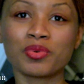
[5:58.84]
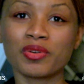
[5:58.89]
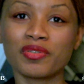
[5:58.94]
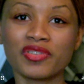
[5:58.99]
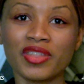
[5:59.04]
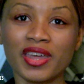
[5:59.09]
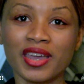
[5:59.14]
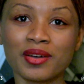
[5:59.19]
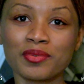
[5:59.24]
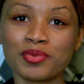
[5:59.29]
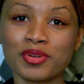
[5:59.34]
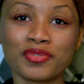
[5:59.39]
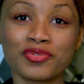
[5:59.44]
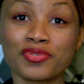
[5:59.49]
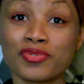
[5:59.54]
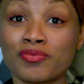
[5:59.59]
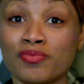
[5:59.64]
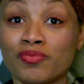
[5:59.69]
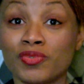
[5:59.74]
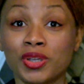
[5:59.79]
Um, so I
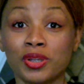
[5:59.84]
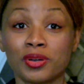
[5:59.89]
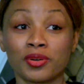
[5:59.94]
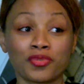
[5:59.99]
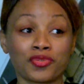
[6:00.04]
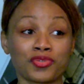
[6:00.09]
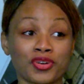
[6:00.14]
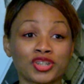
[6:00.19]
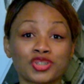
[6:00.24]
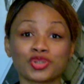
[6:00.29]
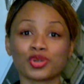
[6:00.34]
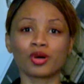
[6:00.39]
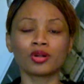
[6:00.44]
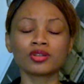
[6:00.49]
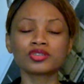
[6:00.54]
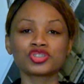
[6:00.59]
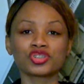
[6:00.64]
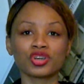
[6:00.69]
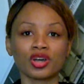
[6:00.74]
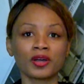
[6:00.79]
think that we have a problem
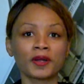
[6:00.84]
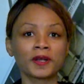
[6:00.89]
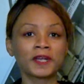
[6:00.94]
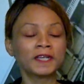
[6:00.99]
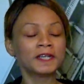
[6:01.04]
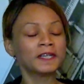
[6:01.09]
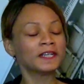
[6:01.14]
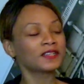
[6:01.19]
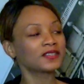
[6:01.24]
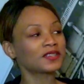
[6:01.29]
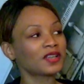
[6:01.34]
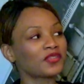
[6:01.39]
in, in France.